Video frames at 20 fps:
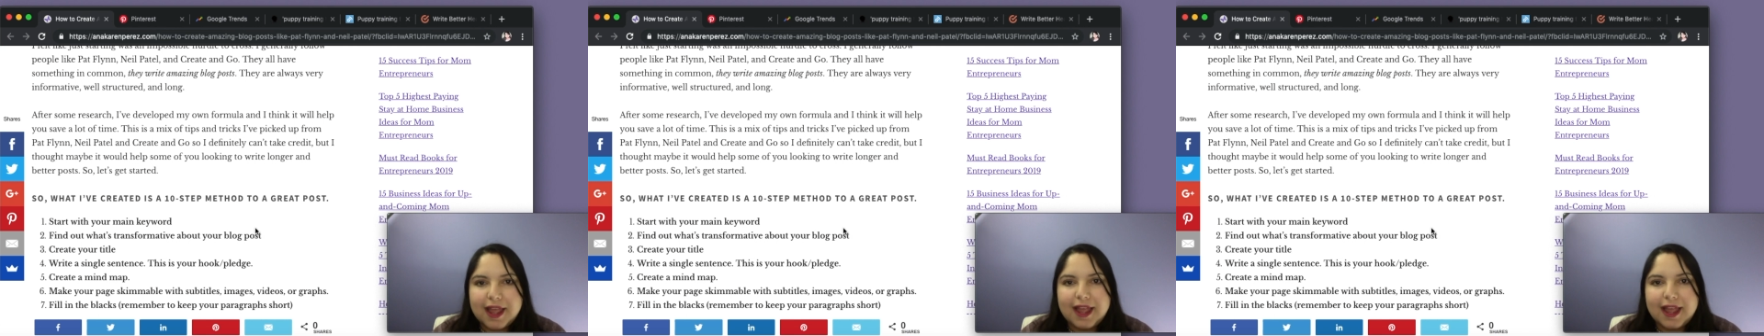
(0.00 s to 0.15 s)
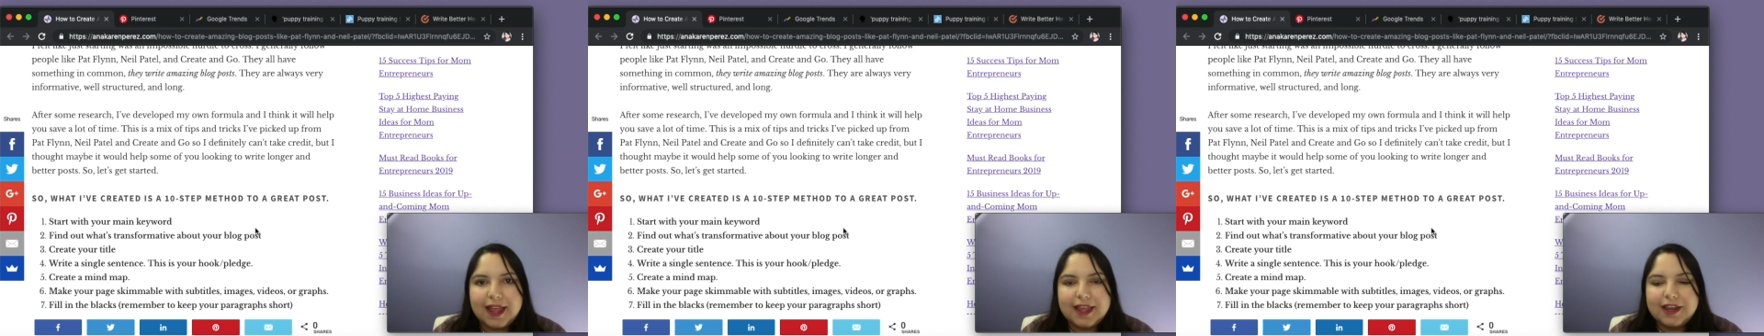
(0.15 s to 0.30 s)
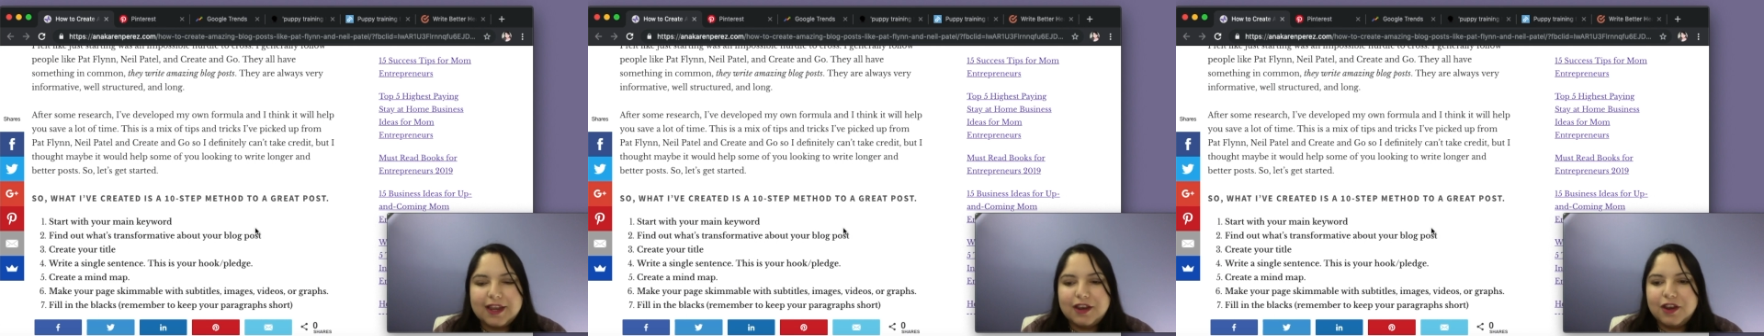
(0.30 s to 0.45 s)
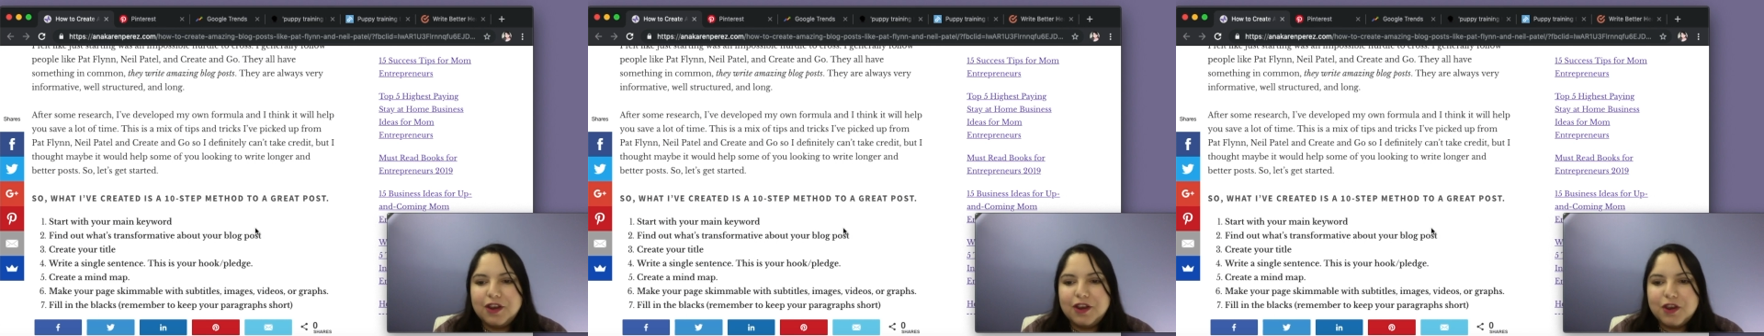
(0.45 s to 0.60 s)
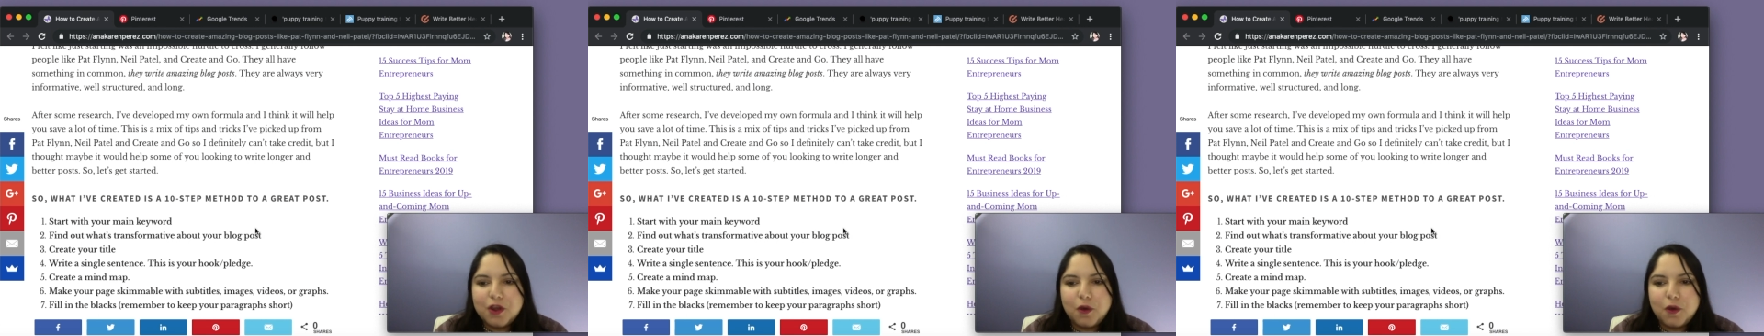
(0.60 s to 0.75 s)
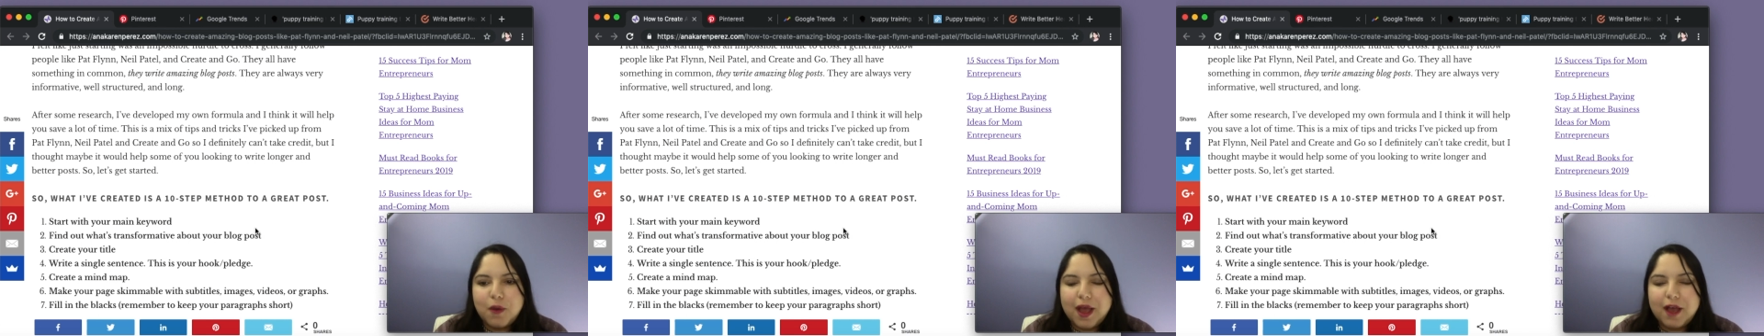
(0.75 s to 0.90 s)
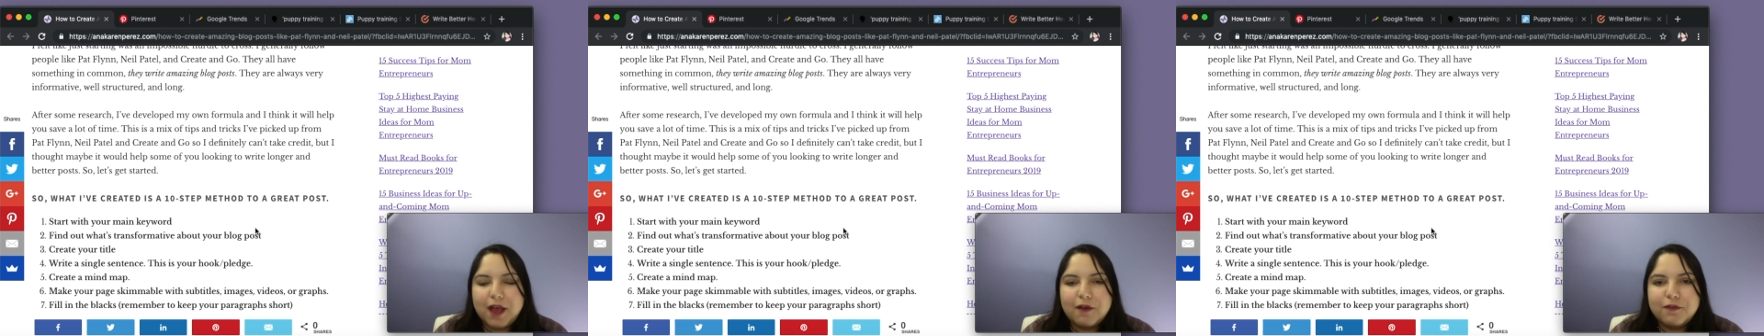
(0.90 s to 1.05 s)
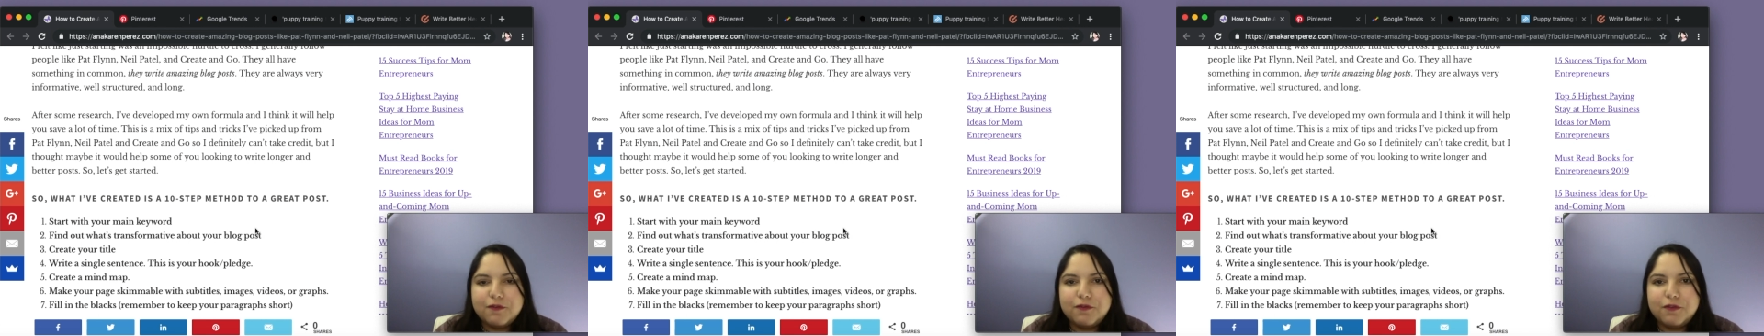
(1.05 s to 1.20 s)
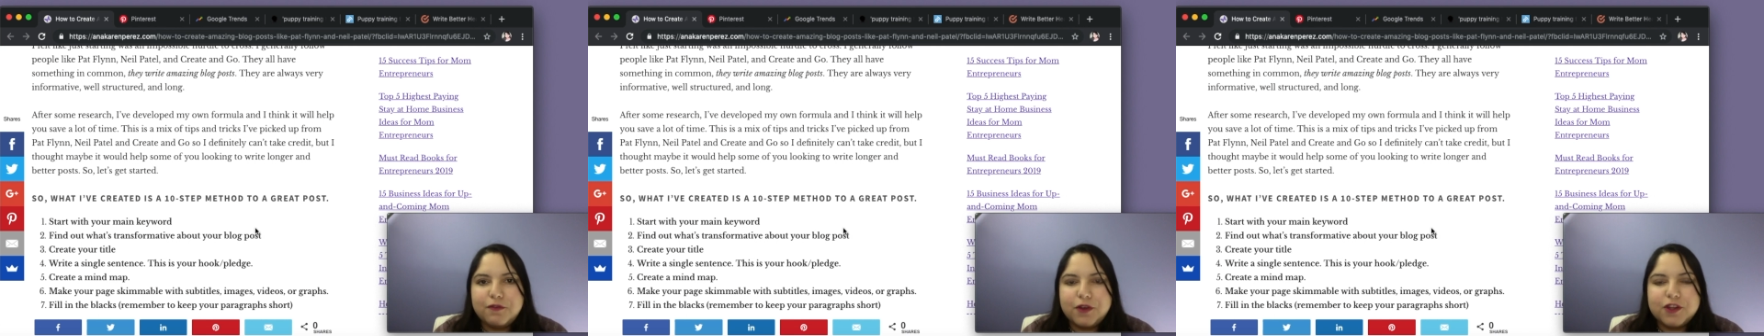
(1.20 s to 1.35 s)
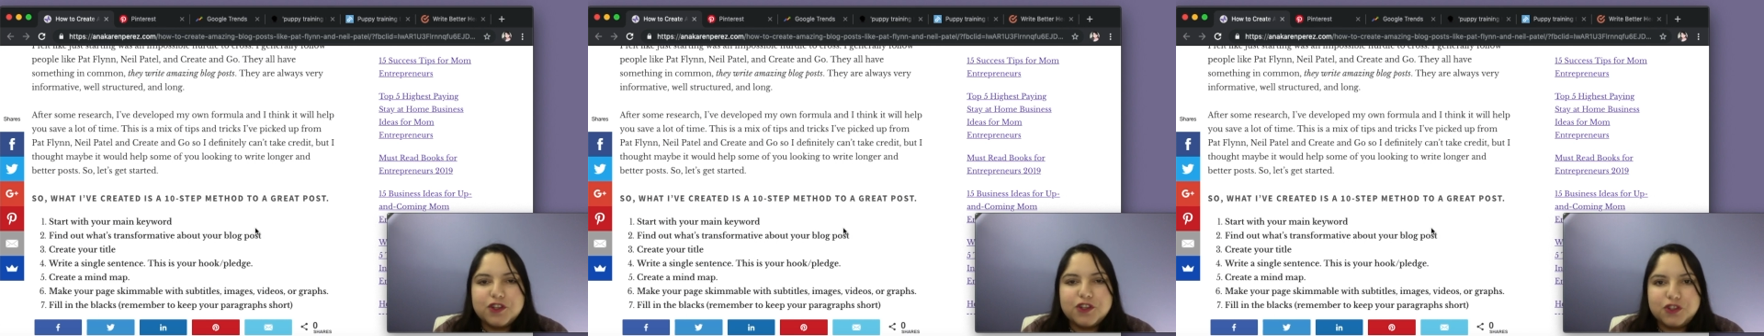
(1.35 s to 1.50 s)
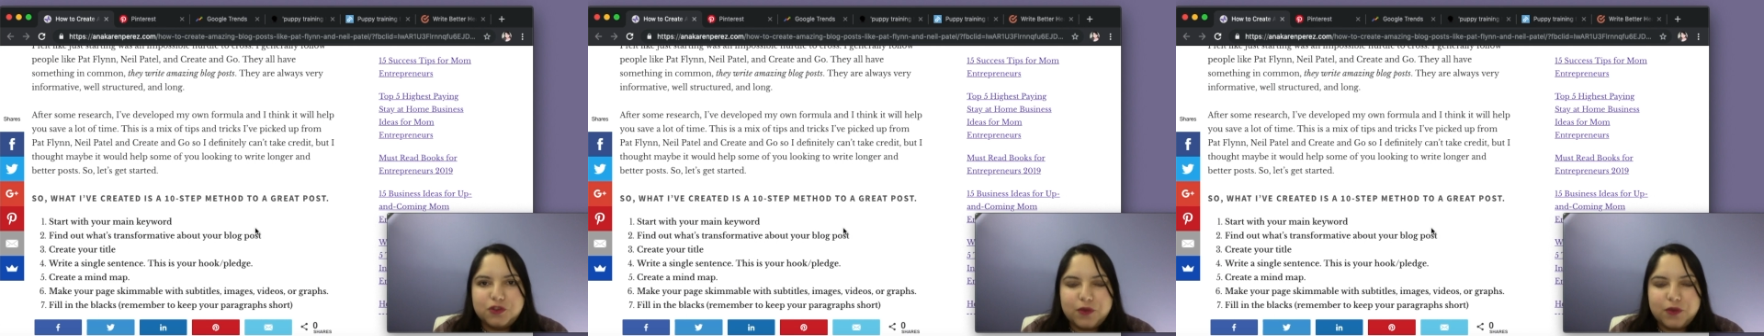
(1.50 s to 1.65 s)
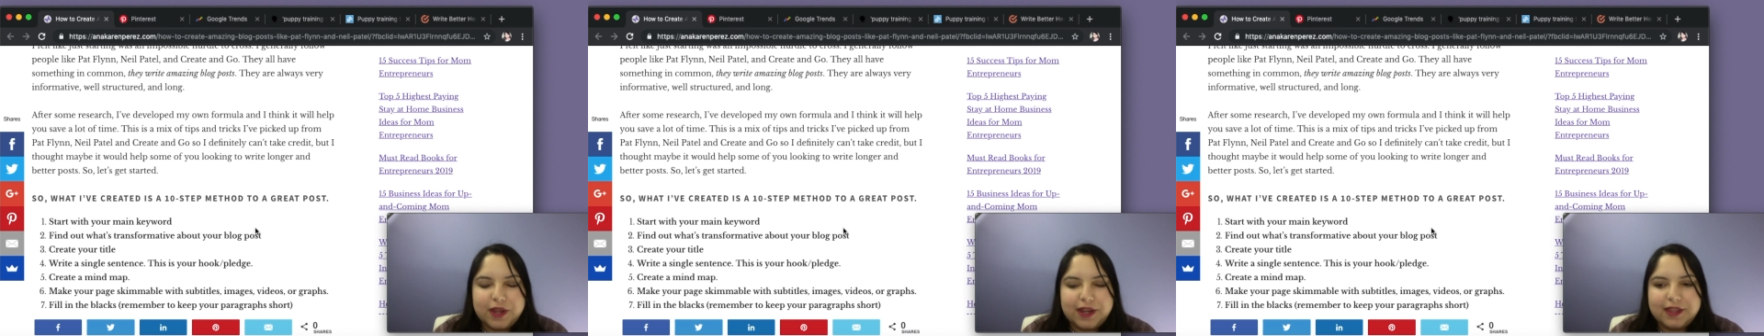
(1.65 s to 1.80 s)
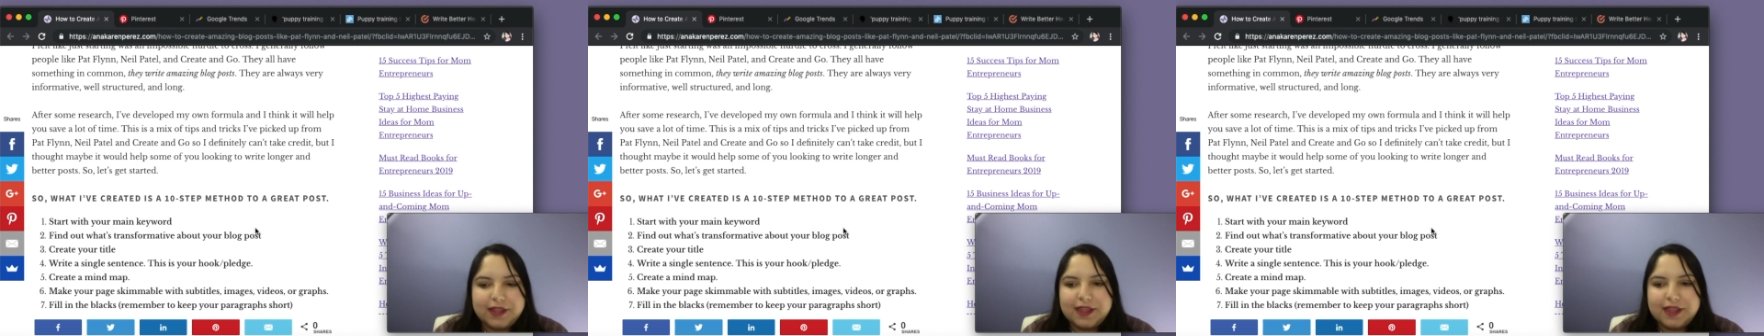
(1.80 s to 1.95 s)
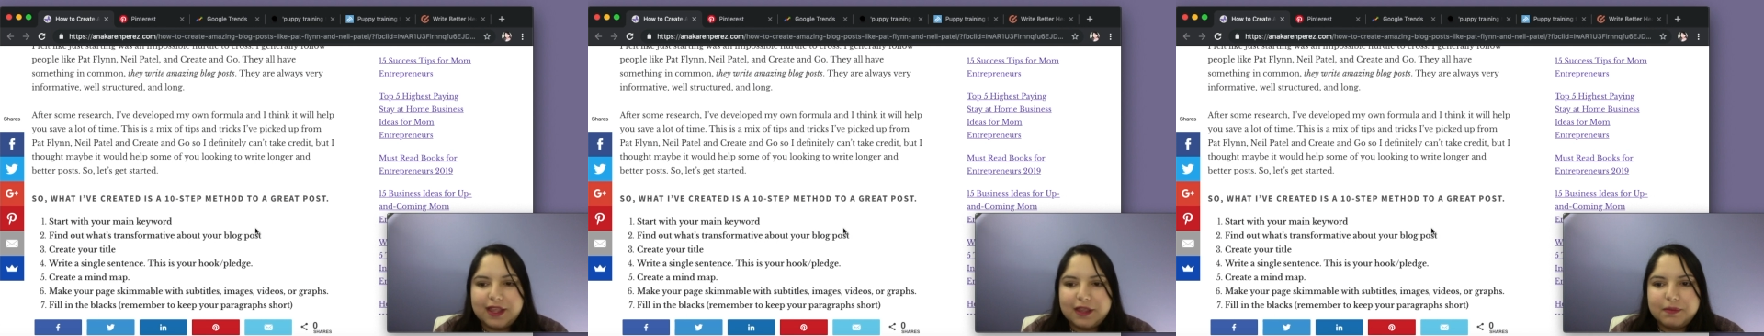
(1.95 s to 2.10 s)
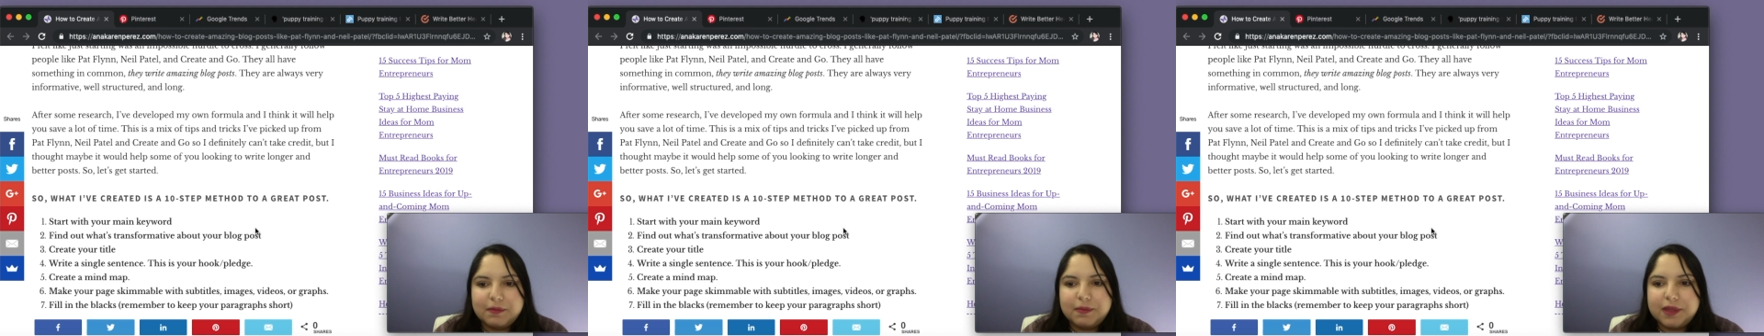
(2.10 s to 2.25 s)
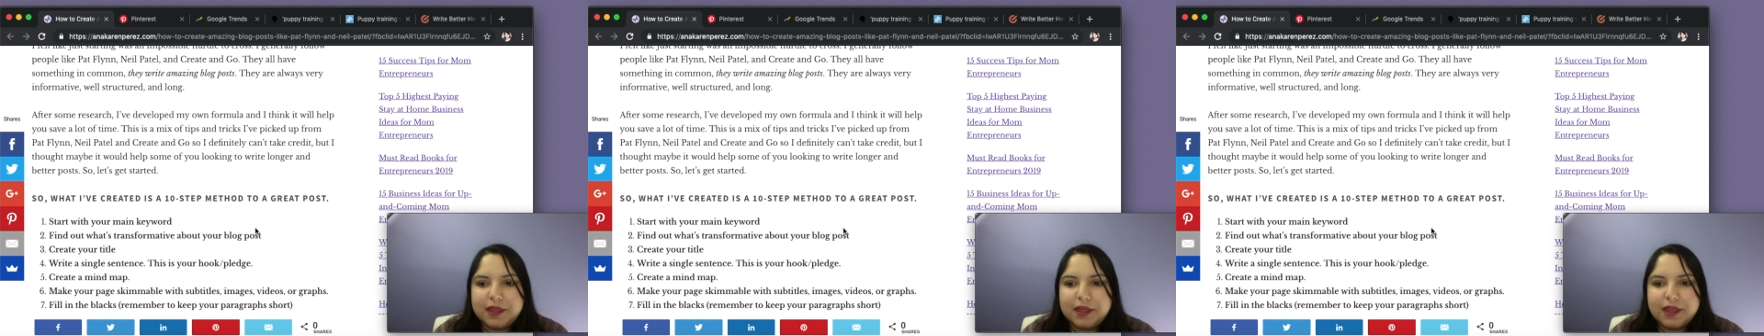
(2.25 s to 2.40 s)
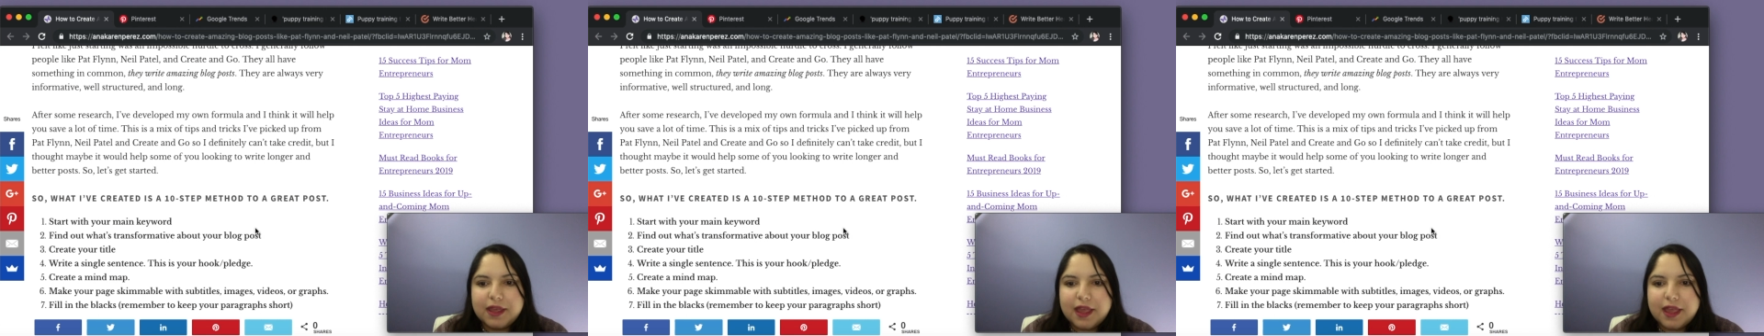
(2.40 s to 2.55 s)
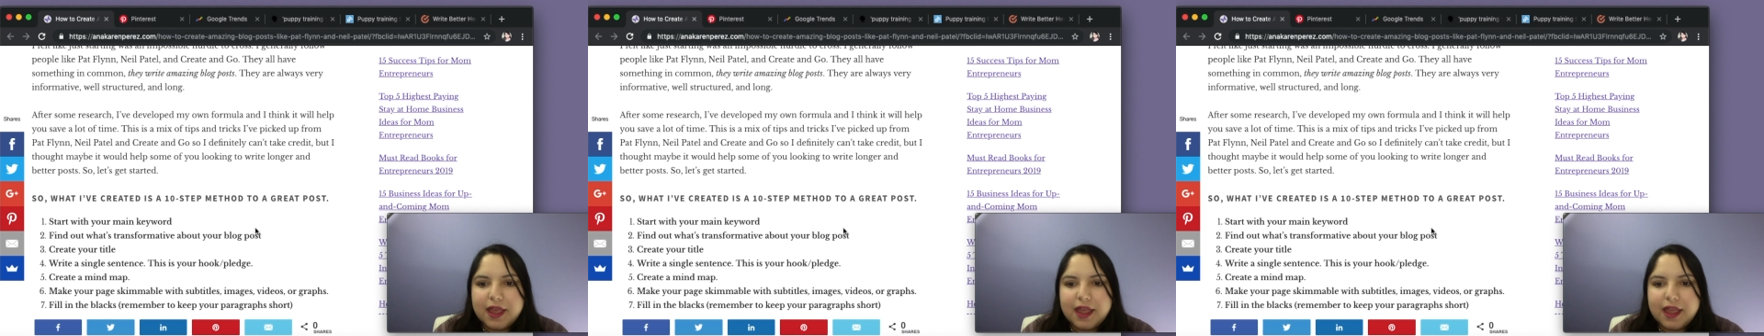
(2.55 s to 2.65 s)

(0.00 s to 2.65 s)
I know how frustrating that could be.